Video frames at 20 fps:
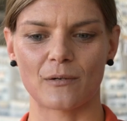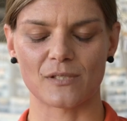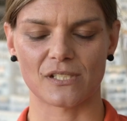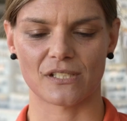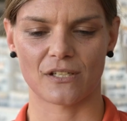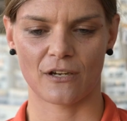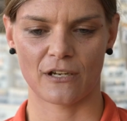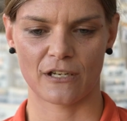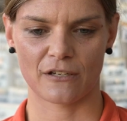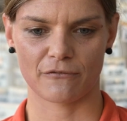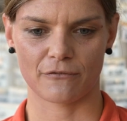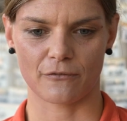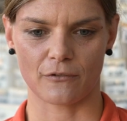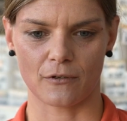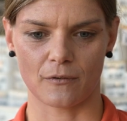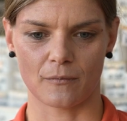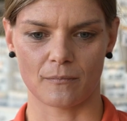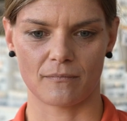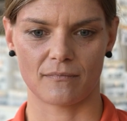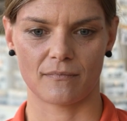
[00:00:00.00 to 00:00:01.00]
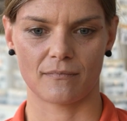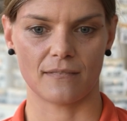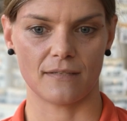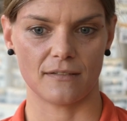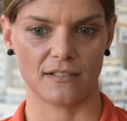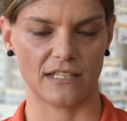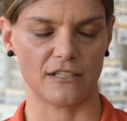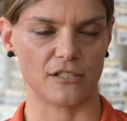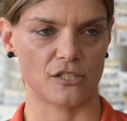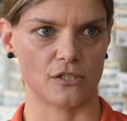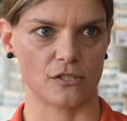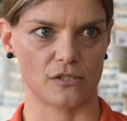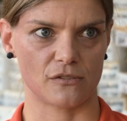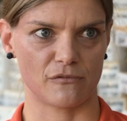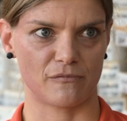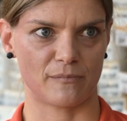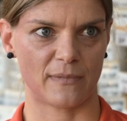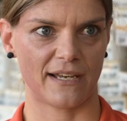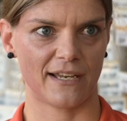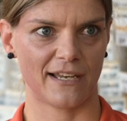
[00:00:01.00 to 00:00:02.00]
was going for issues
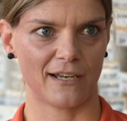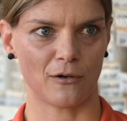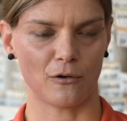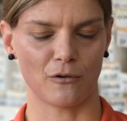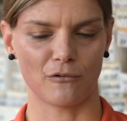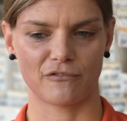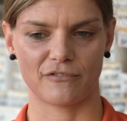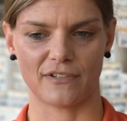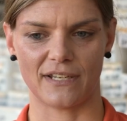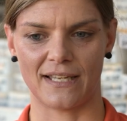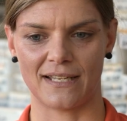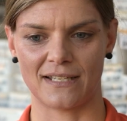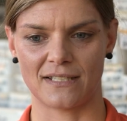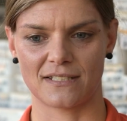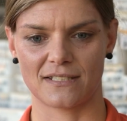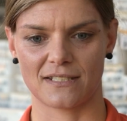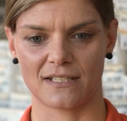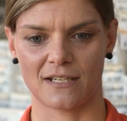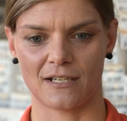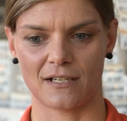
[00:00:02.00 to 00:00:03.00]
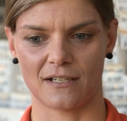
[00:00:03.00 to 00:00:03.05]
with my health, and